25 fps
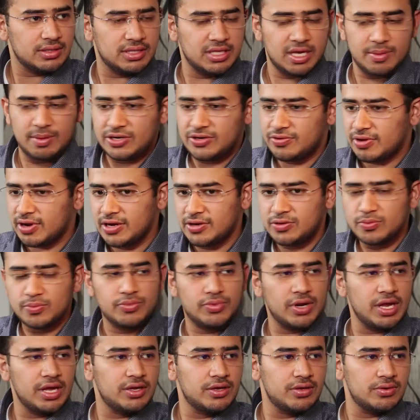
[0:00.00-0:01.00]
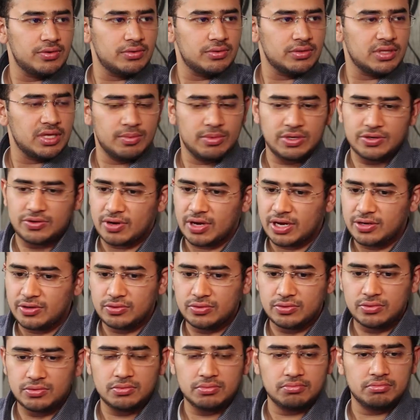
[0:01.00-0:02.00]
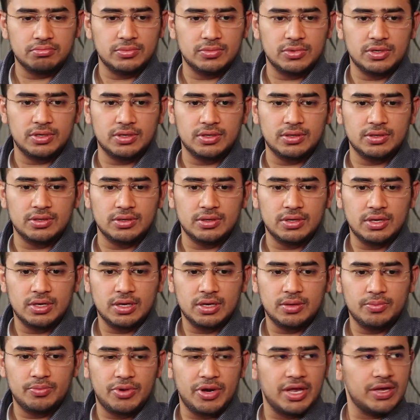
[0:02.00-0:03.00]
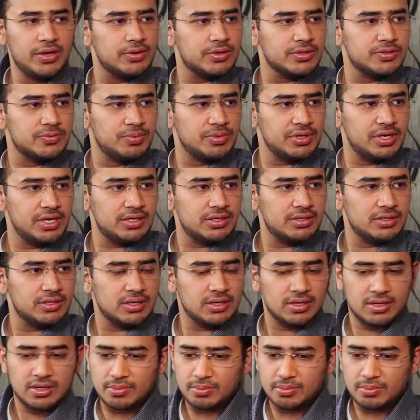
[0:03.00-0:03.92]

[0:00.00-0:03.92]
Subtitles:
They may try to break you. They may try to break your spirit.